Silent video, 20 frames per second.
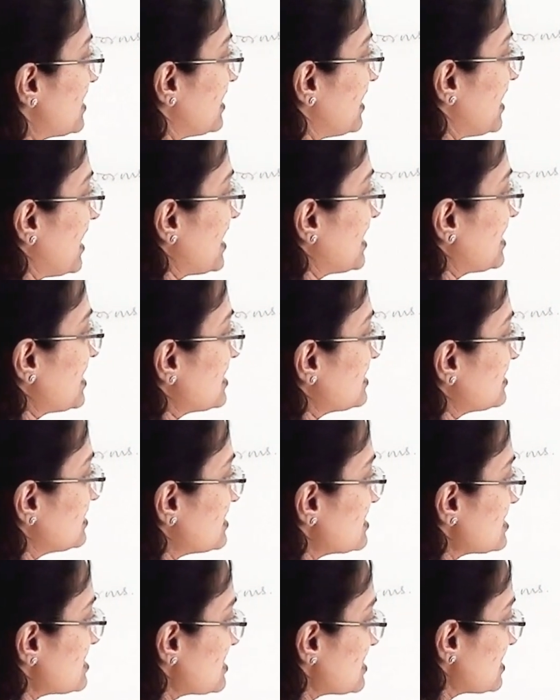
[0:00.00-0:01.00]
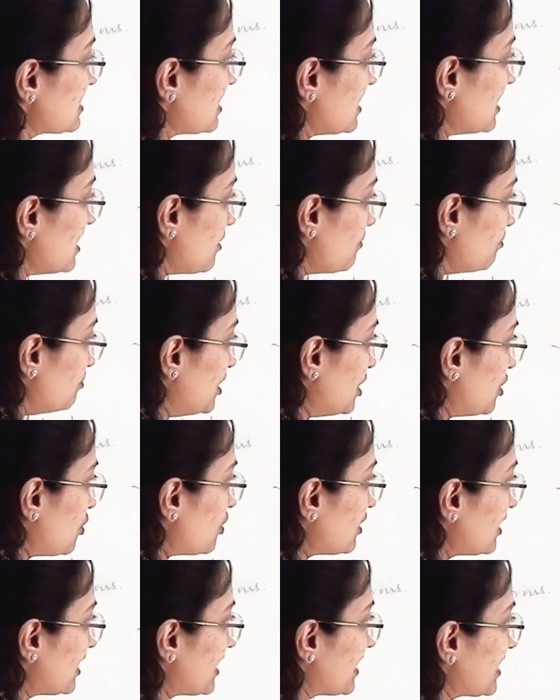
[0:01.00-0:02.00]
taking this below
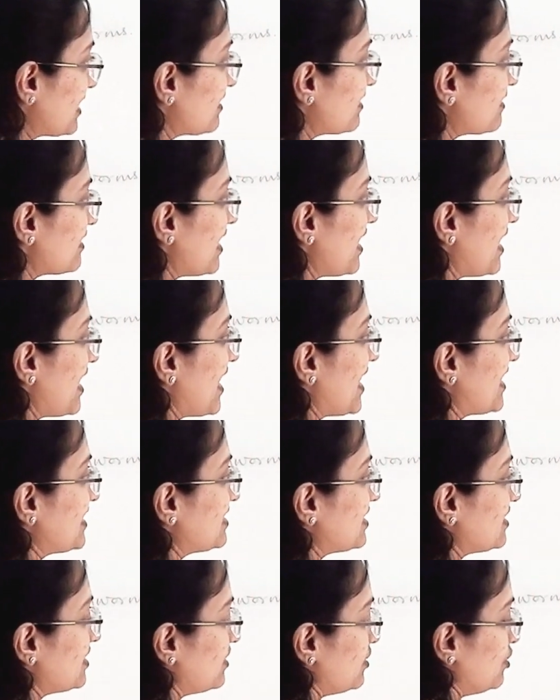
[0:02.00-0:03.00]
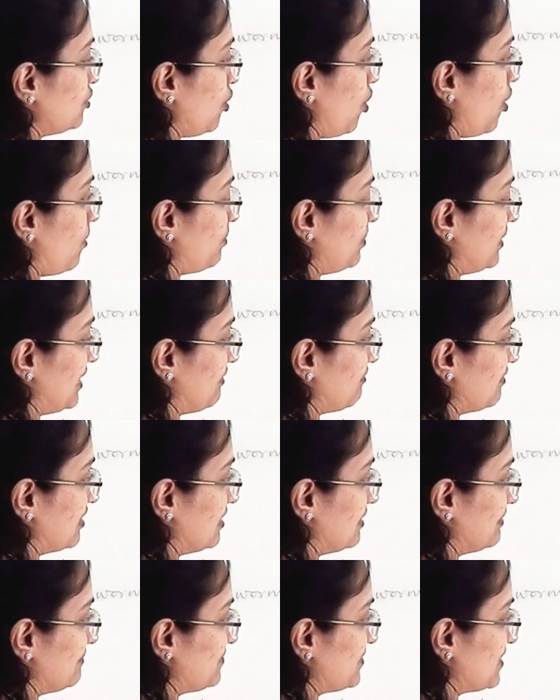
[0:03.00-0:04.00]
layer at top level.
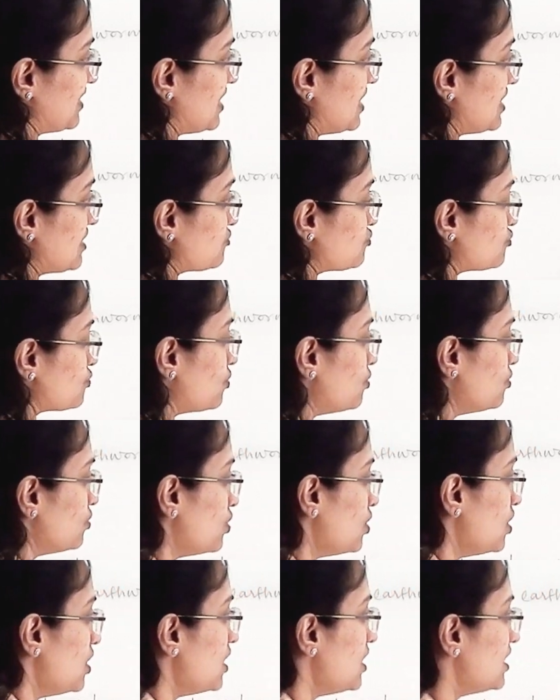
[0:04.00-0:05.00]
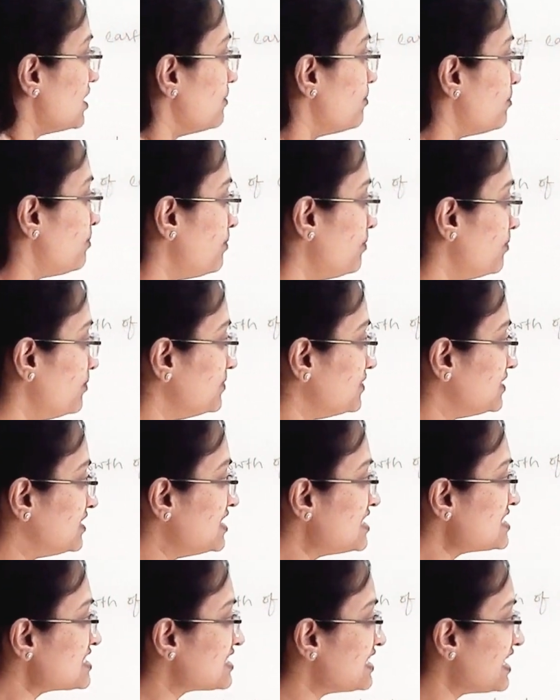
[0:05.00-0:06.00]
So
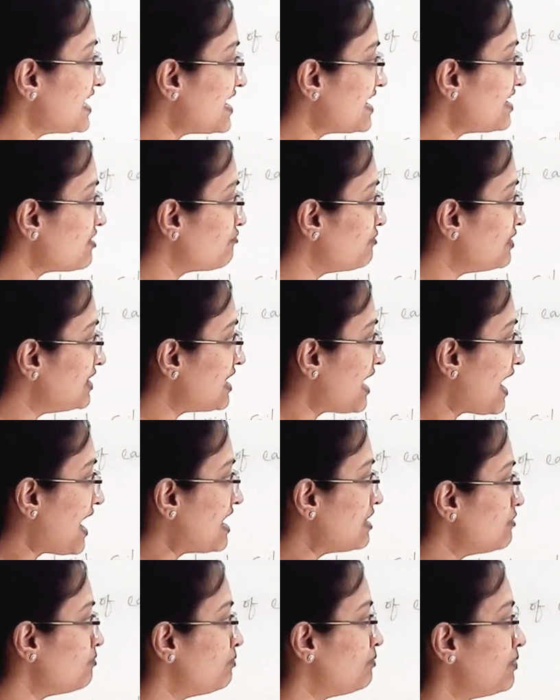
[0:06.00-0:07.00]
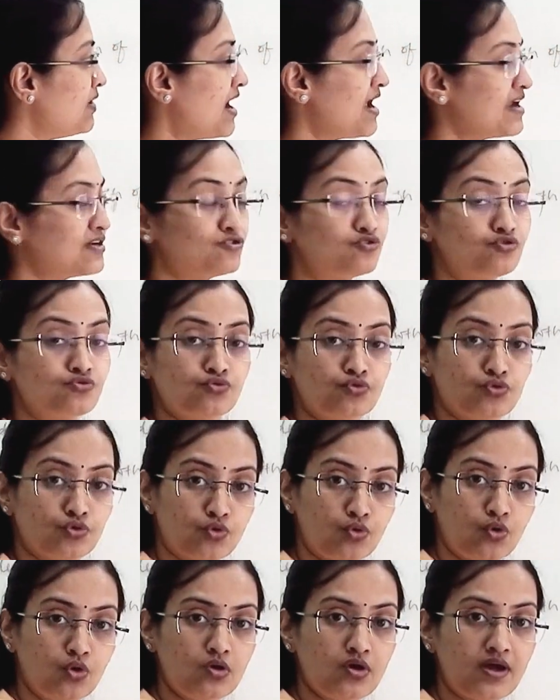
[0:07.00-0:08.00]
this layer will help plant to
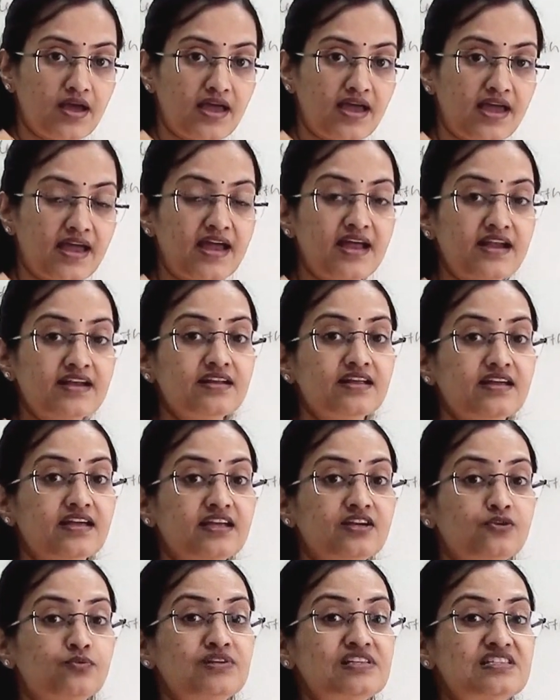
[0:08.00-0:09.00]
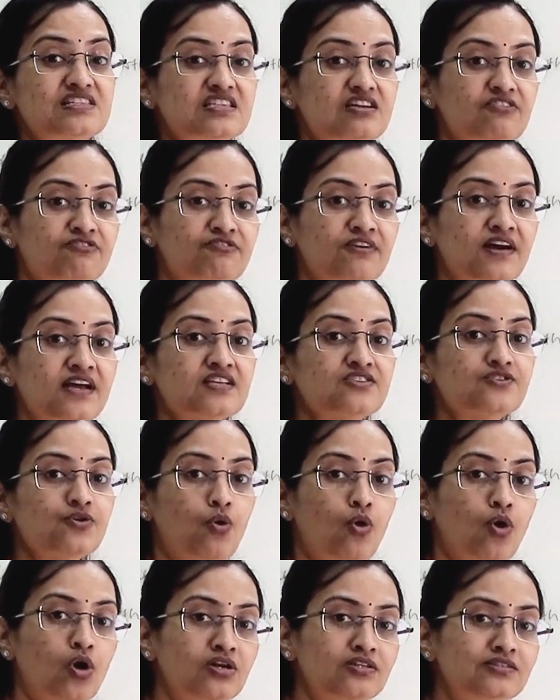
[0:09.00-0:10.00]
grow and it will suffice
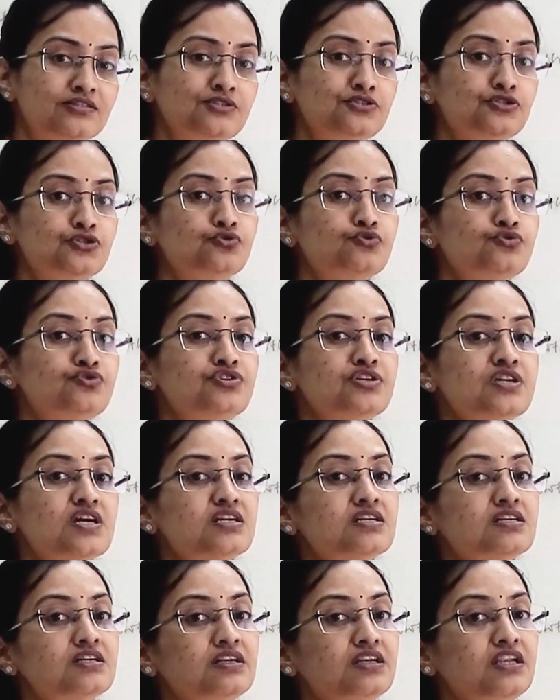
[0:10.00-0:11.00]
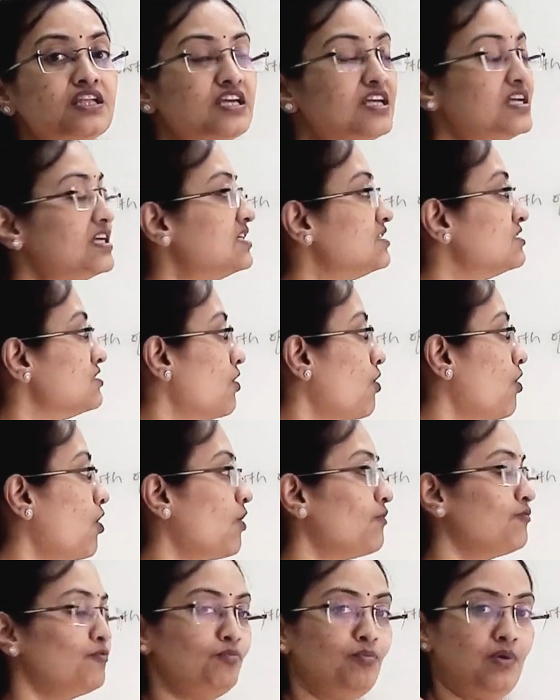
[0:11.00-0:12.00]
all the nutrient needs
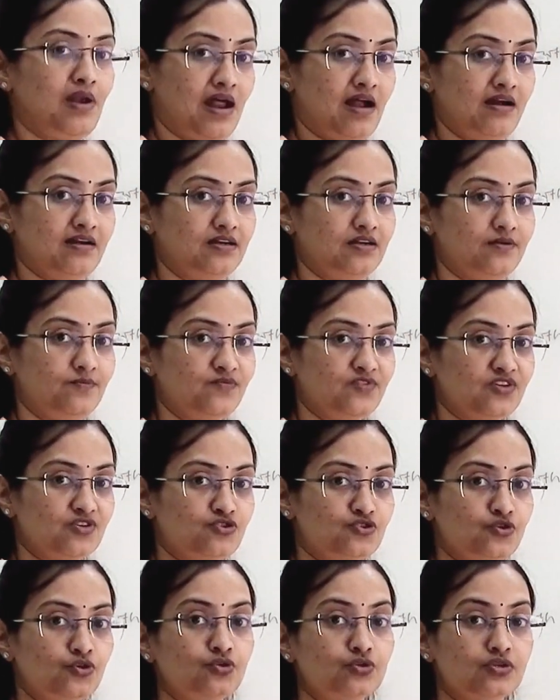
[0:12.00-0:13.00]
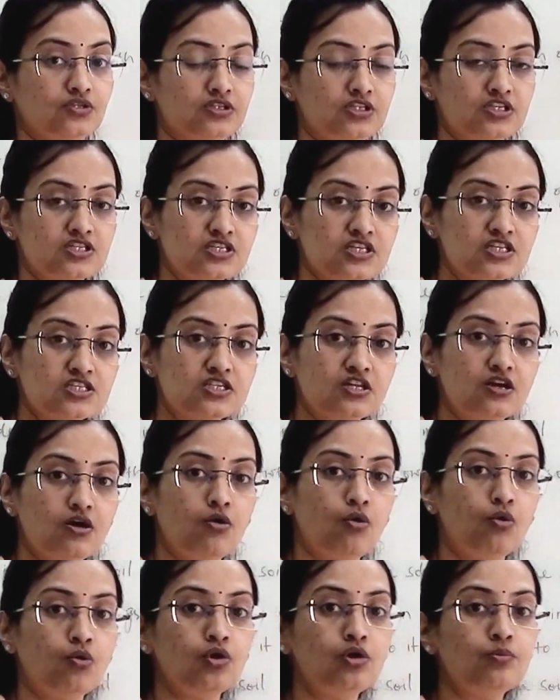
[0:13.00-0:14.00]
of plant. So this is the
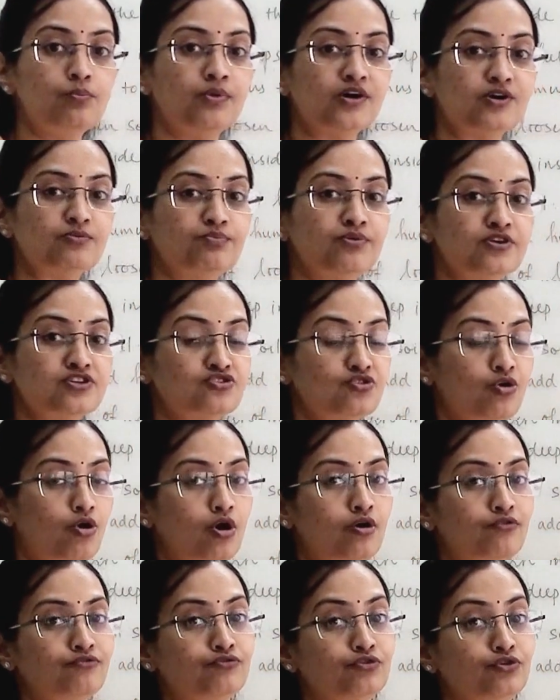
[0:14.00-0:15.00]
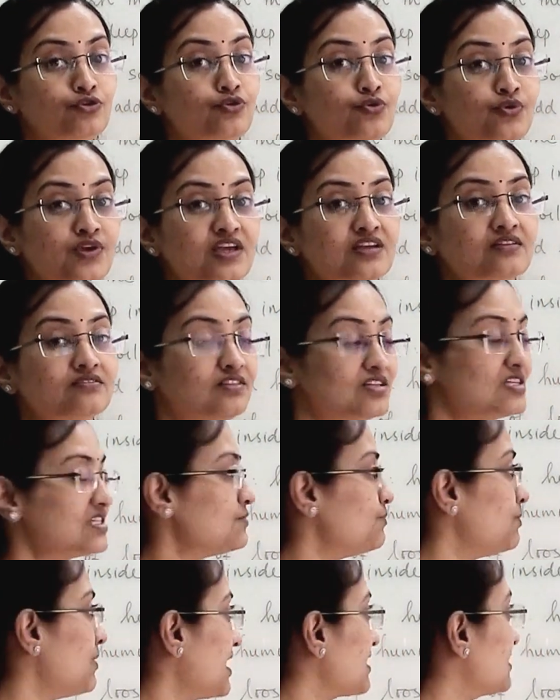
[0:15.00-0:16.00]
whole purpose of doing this
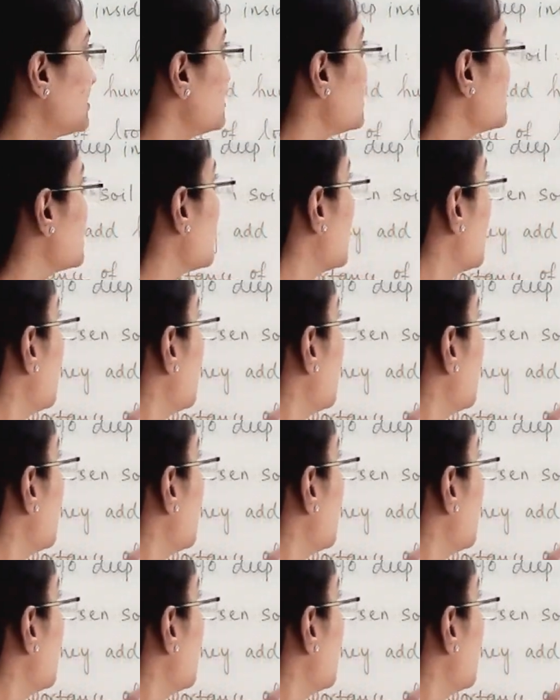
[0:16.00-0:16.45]
practice.